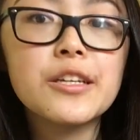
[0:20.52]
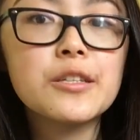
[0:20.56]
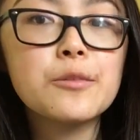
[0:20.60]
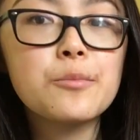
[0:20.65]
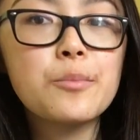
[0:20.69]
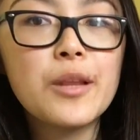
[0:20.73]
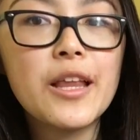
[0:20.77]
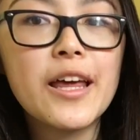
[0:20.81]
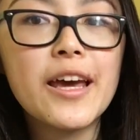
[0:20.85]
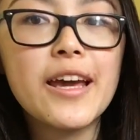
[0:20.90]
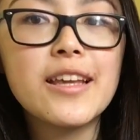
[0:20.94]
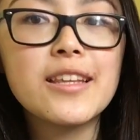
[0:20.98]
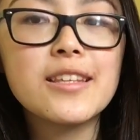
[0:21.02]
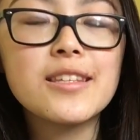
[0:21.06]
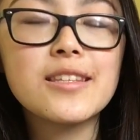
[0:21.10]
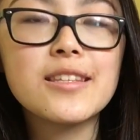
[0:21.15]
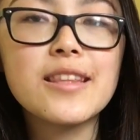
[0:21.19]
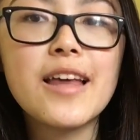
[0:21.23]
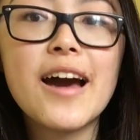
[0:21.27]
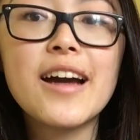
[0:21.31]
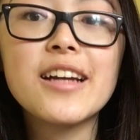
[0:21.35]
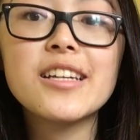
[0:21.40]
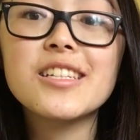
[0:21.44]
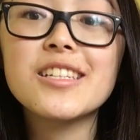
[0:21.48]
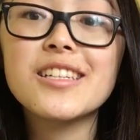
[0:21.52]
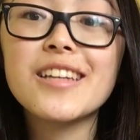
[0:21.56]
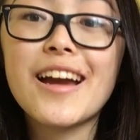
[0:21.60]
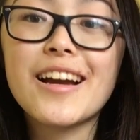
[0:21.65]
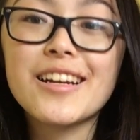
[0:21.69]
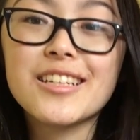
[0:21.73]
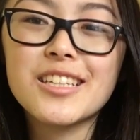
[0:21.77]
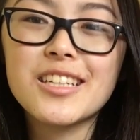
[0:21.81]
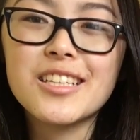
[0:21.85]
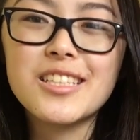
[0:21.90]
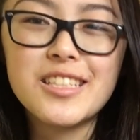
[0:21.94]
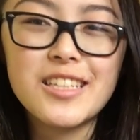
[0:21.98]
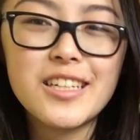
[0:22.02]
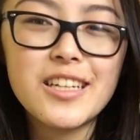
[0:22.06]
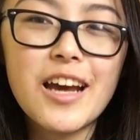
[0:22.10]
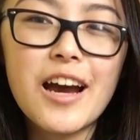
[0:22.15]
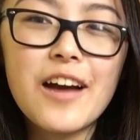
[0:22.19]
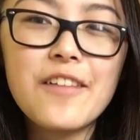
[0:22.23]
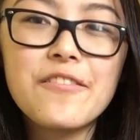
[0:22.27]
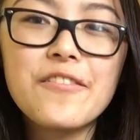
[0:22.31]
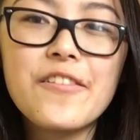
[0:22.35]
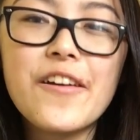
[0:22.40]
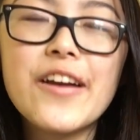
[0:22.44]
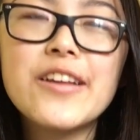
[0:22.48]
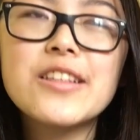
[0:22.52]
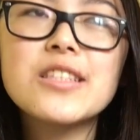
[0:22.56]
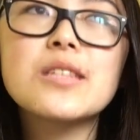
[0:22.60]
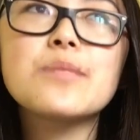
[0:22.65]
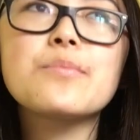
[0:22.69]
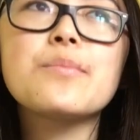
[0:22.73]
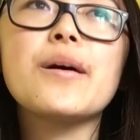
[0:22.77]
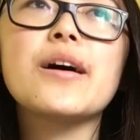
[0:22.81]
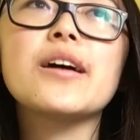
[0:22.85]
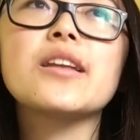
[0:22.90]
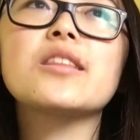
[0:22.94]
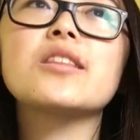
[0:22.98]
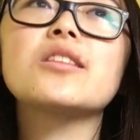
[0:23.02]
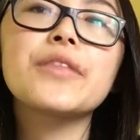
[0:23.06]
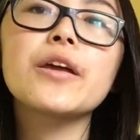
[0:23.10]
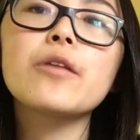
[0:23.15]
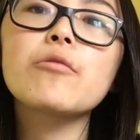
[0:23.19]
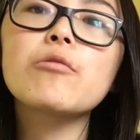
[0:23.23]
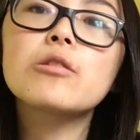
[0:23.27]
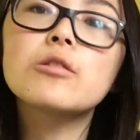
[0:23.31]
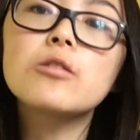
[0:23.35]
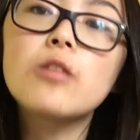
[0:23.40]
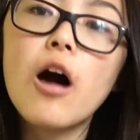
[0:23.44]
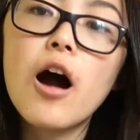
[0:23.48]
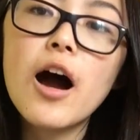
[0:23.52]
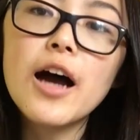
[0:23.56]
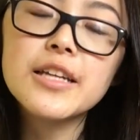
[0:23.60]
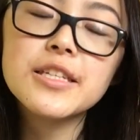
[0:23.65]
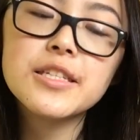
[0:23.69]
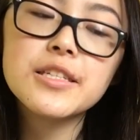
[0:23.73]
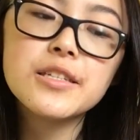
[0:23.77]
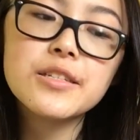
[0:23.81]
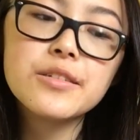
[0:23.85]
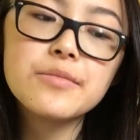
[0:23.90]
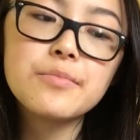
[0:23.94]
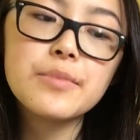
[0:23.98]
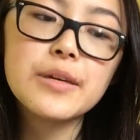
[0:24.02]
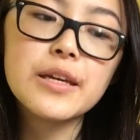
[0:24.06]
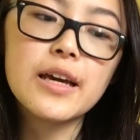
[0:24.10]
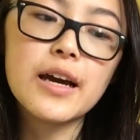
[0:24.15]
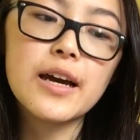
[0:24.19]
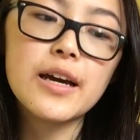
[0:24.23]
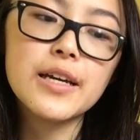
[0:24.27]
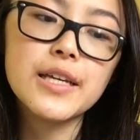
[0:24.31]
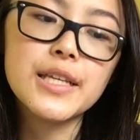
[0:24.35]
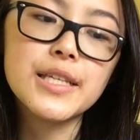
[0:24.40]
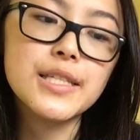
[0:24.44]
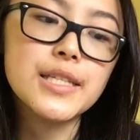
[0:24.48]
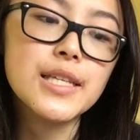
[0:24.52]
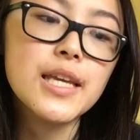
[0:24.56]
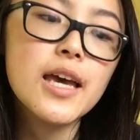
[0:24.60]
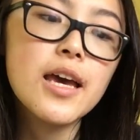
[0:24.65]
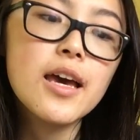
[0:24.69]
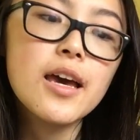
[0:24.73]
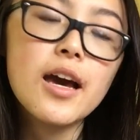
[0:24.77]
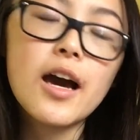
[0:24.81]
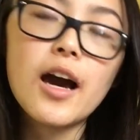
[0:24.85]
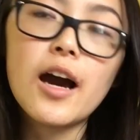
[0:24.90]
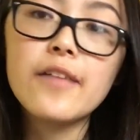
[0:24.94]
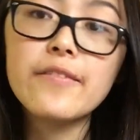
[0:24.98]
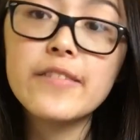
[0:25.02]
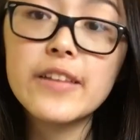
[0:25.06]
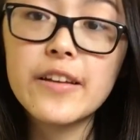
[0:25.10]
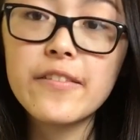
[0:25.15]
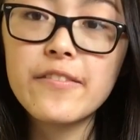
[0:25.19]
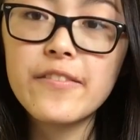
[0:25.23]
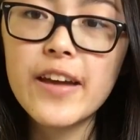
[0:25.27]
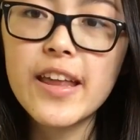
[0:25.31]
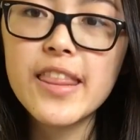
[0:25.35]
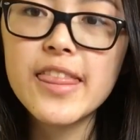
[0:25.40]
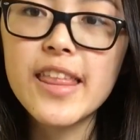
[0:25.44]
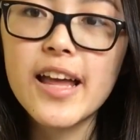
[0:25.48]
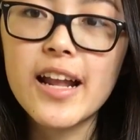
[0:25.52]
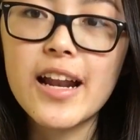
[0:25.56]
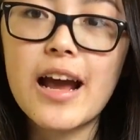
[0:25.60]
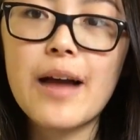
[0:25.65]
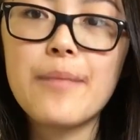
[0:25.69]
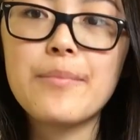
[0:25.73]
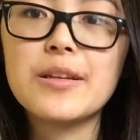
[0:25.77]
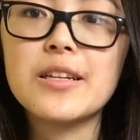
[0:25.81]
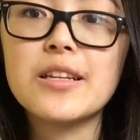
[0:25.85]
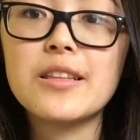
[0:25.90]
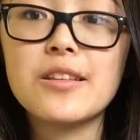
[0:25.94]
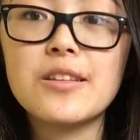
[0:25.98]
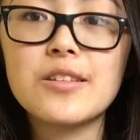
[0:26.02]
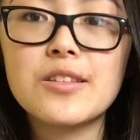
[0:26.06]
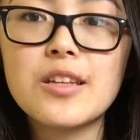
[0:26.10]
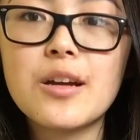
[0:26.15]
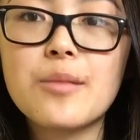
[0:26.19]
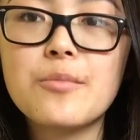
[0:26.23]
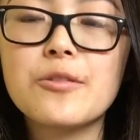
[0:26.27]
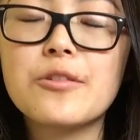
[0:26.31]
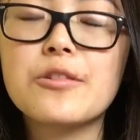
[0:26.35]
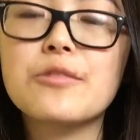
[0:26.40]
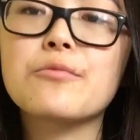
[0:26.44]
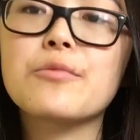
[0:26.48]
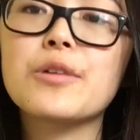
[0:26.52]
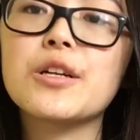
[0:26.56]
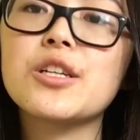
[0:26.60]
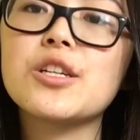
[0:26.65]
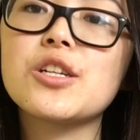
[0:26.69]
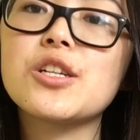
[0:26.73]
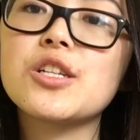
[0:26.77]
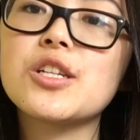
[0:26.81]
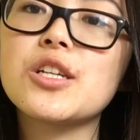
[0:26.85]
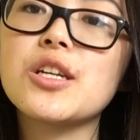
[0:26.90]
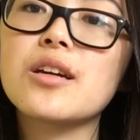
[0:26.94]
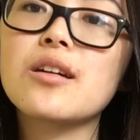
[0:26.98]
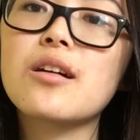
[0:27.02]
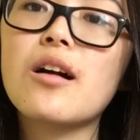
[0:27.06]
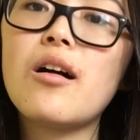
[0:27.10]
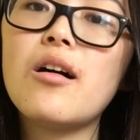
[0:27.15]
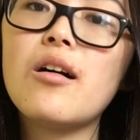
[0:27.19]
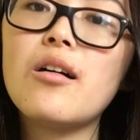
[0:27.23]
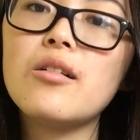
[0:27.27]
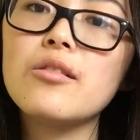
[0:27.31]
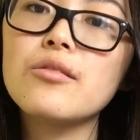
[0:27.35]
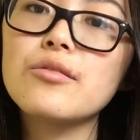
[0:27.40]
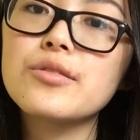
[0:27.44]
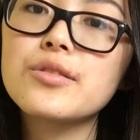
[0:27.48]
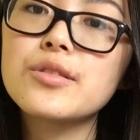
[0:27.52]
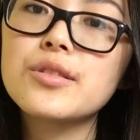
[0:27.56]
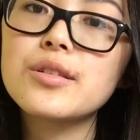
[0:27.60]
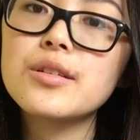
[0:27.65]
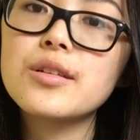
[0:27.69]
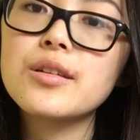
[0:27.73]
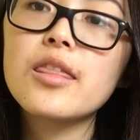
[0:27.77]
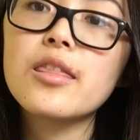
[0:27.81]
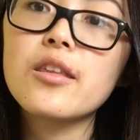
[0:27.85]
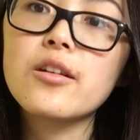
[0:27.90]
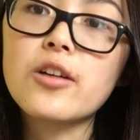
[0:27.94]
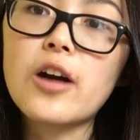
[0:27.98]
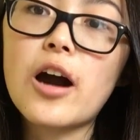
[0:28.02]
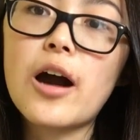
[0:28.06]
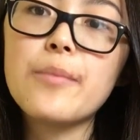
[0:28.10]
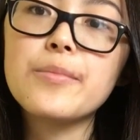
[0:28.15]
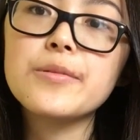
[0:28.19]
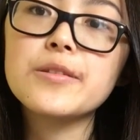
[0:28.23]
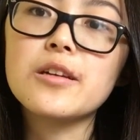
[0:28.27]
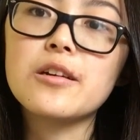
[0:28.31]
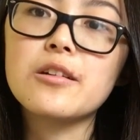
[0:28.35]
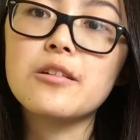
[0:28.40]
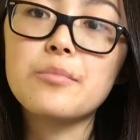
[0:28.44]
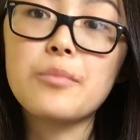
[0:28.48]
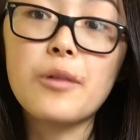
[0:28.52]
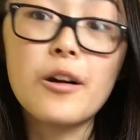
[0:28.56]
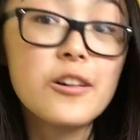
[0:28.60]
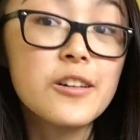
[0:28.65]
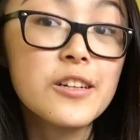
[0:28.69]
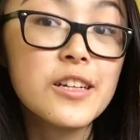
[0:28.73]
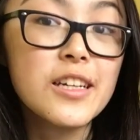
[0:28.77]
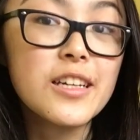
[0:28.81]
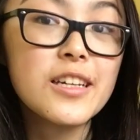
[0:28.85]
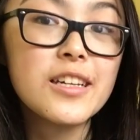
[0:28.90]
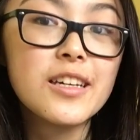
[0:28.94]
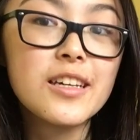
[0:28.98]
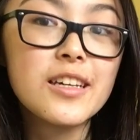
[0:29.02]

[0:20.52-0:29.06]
explains that she actually did have friends, but they were lost because of an event that happened in the summer in which she called the cops on a party.